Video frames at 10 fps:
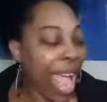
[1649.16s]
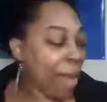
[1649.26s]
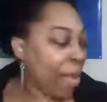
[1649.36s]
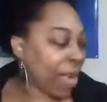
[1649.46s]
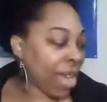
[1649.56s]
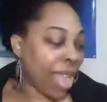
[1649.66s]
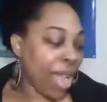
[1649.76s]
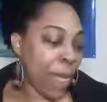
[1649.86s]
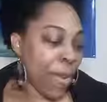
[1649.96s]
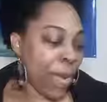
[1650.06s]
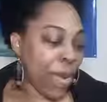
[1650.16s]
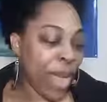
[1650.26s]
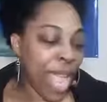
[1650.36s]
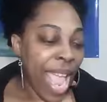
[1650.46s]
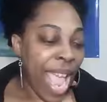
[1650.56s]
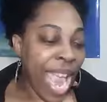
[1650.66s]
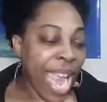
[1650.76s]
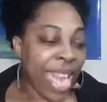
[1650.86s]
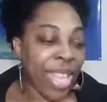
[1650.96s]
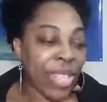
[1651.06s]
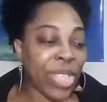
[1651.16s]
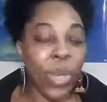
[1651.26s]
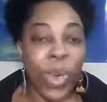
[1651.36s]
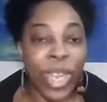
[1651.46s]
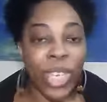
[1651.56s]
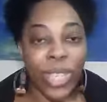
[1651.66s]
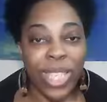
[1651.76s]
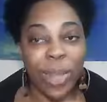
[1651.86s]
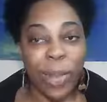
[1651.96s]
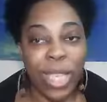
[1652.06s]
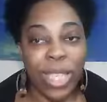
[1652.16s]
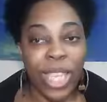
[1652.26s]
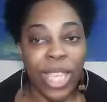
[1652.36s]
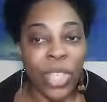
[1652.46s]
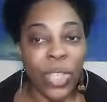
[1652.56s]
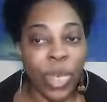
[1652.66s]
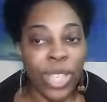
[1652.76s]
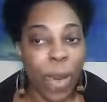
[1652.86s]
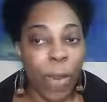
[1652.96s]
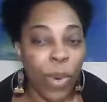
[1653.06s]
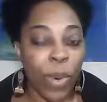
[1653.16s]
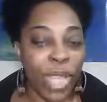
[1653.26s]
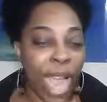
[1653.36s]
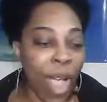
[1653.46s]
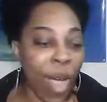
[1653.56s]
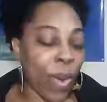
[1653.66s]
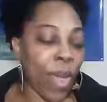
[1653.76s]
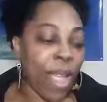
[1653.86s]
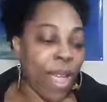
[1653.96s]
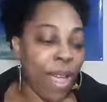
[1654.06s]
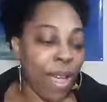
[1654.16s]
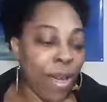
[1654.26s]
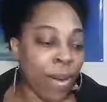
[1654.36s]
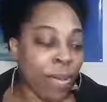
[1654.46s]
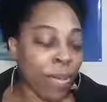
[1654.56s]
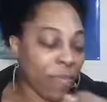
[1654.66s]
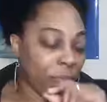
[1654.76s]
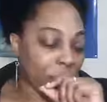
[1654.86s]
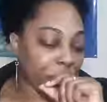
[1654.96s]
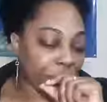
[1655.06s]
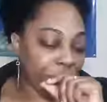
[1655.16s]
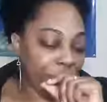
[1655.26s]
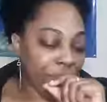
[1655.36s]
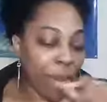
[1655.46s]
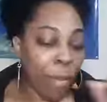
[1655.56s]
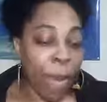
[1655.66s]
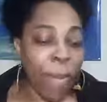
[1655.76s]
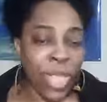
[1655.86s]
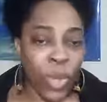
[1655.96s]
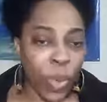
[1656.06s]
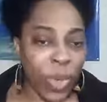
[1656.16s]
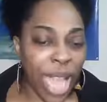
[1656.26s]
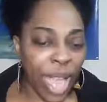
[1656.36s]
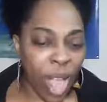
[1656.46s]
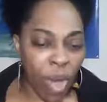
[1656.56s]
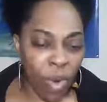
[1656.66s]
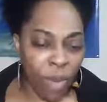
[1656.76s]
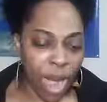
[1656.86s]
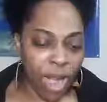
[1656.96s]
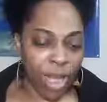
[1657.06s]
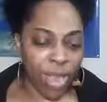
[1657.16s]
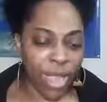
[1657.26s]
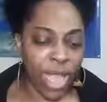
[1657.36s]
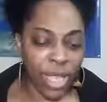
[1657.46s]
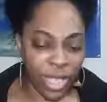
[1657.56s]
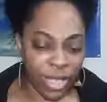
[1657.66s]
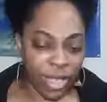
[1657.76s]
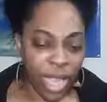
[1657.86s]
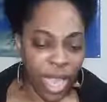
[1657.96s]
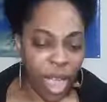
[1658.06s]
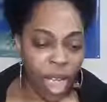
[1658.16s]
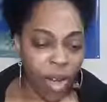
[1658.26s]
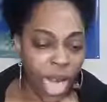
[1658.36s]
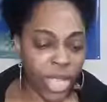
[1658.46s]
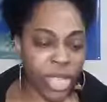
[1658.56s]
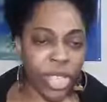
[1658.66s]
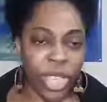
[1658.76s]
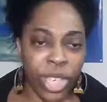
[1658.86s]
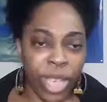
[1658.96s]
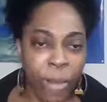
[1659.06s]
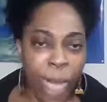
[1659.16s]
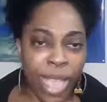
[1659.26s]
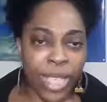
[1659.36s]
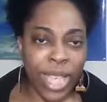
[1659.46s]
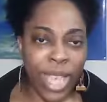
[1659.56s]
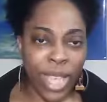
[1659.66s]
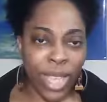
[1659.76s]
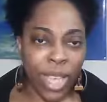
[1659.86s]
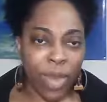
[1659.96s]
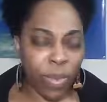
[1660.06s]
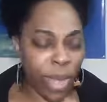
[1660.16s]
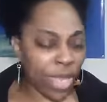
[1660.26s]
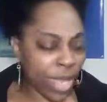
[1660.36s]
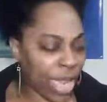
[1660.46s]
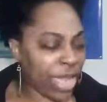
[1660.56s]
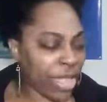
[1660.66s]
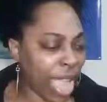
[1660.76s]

I bought a couple, and it's so interesting because as soon as I pulled it out, um, my mentor was like, "Oh my, that, oh, that's a good looking magazine, though. That that's